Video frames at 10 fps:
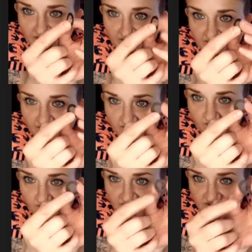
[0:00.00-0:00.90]
and
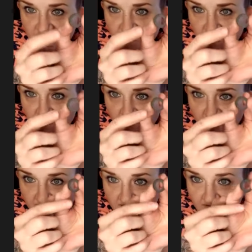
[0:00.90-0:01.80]
then one
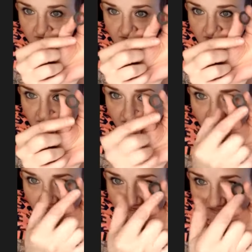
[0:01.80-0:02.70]
side
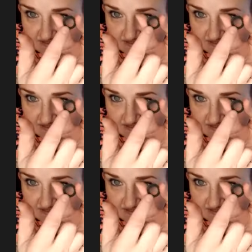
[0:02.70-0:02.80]
has